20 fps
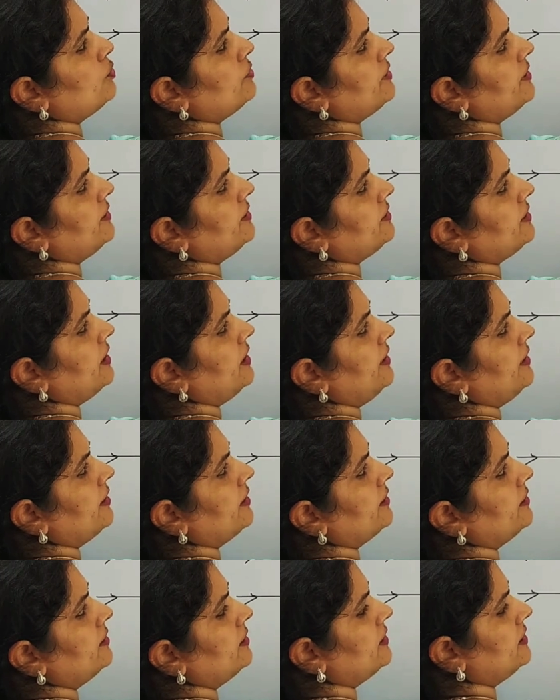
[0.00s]
out till
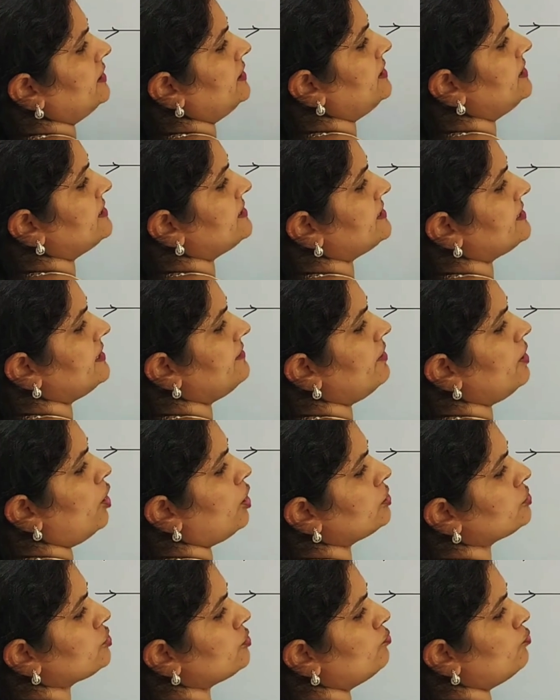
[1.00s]
here. C will
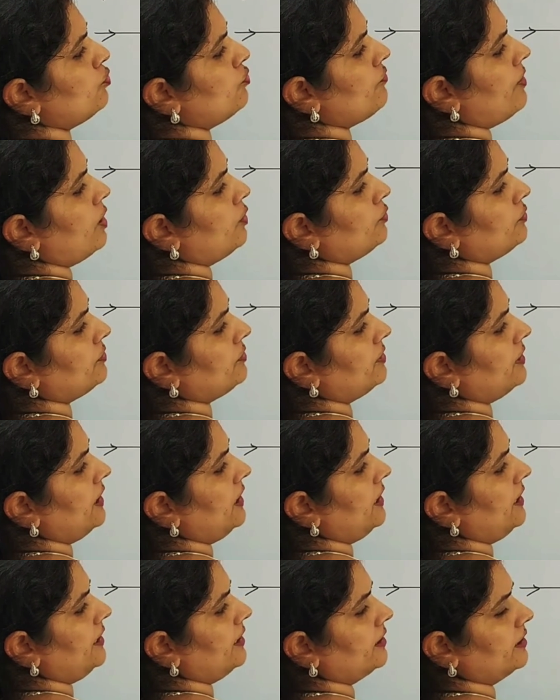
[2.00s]
also move out
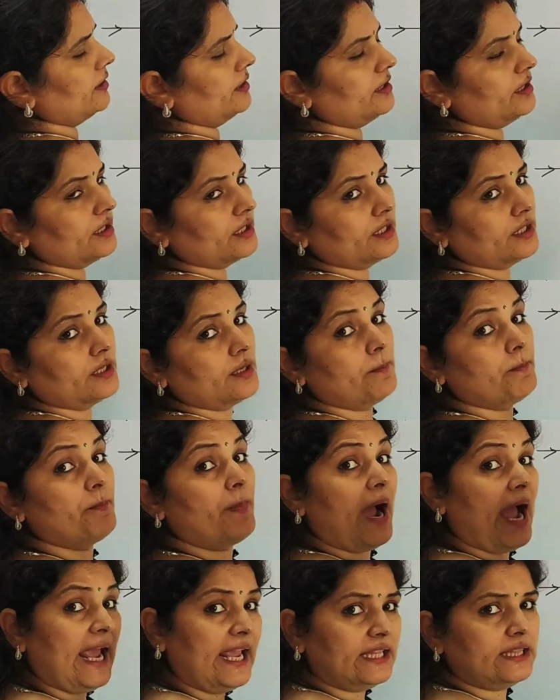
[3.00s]
till here.
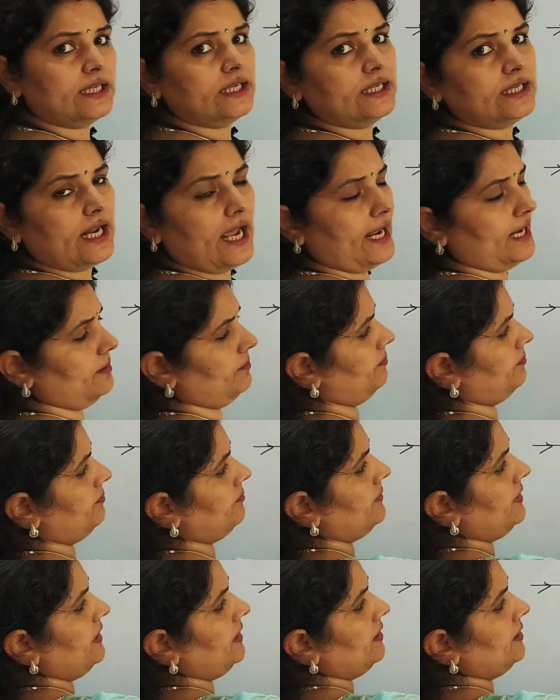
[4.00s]
By the
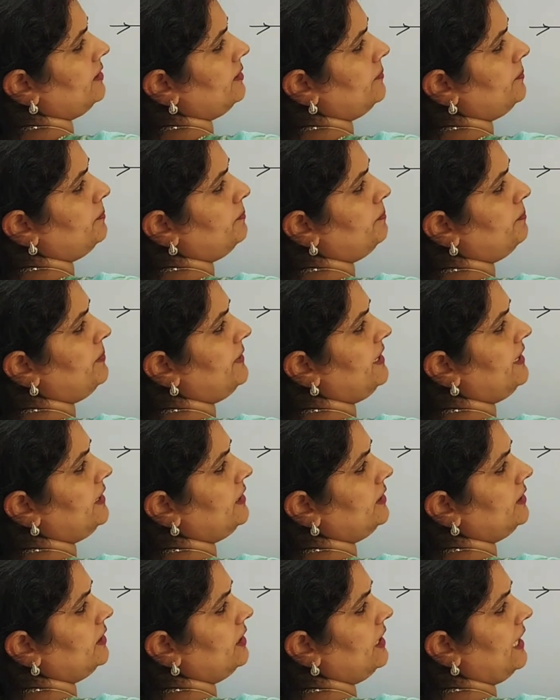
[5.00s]
time
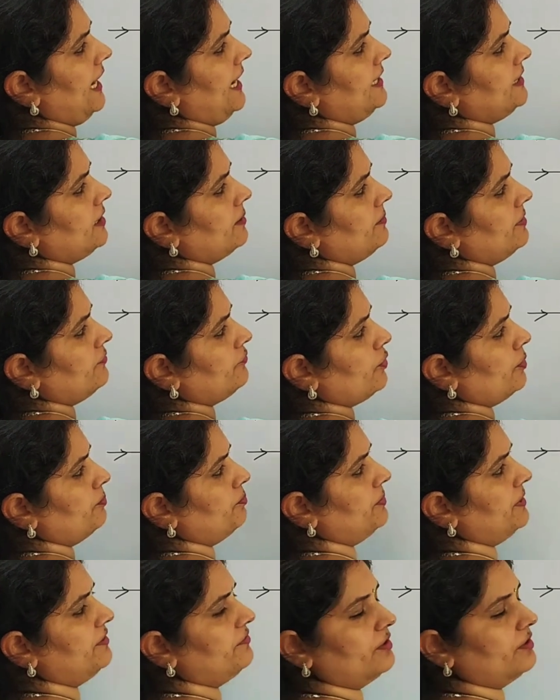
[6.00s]
B, light coming
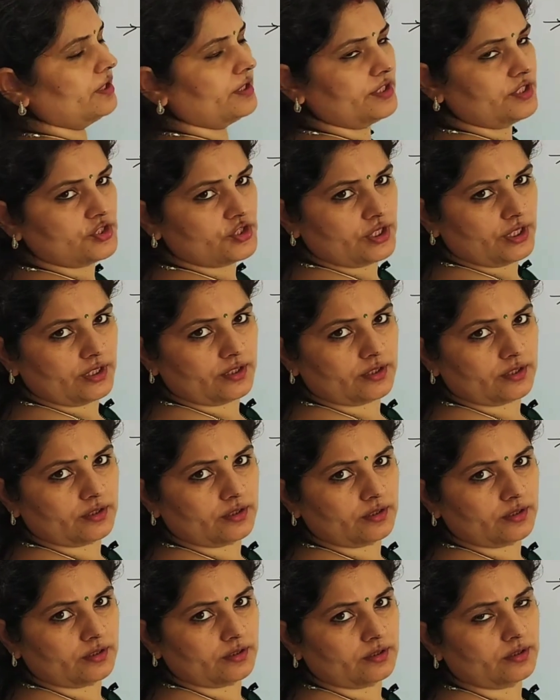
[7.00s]
from B will reach here.
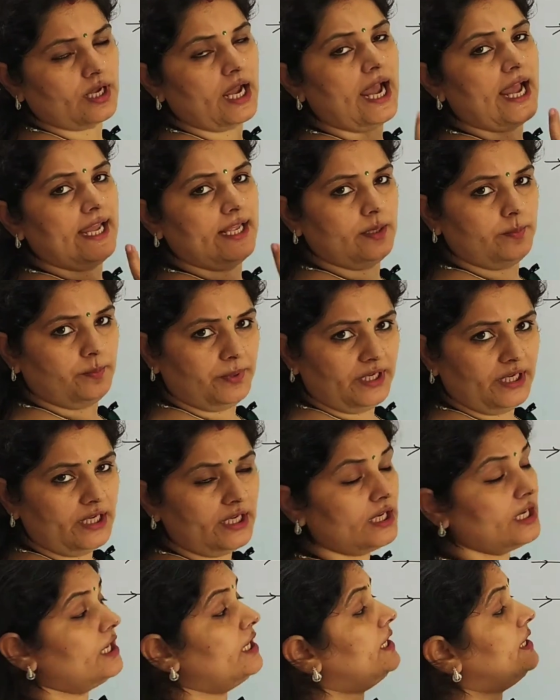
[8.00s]
I
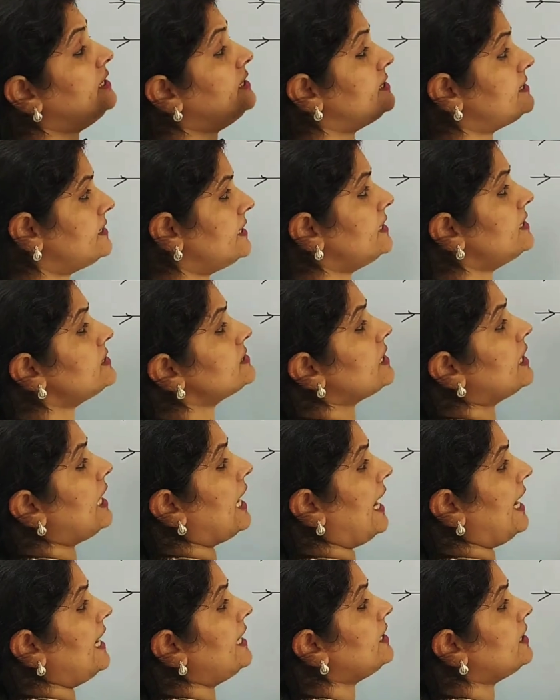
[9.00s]
repeat, since the
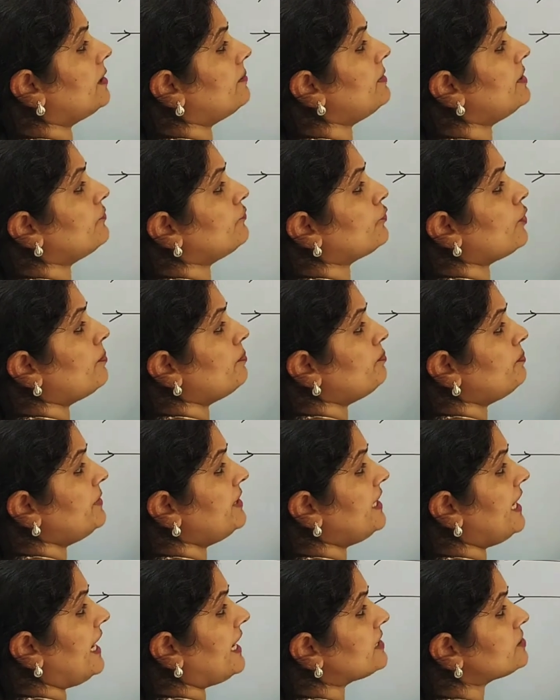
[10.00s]
light coming from
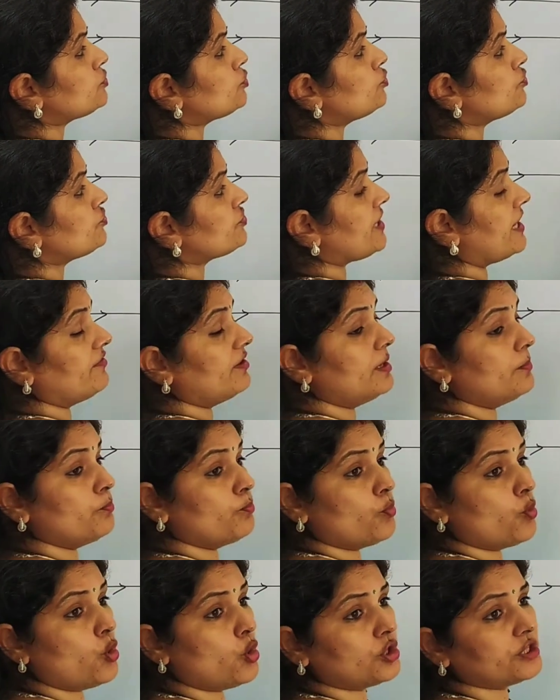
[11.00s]
B has to travel
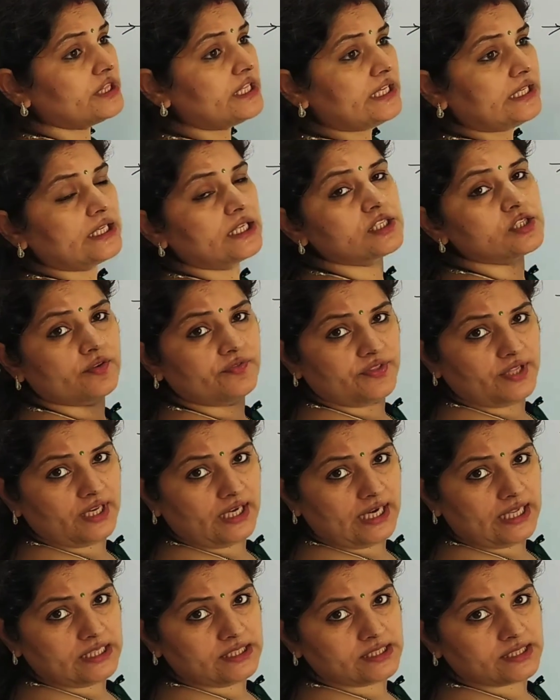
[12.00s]
more thickness of
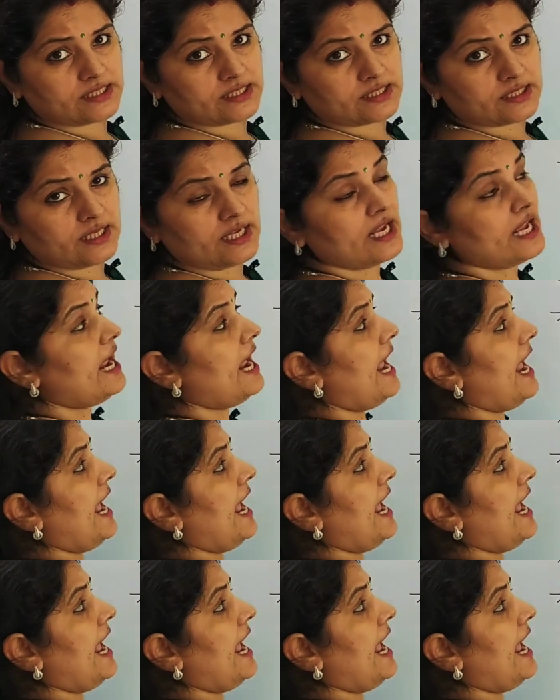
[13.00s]
the lens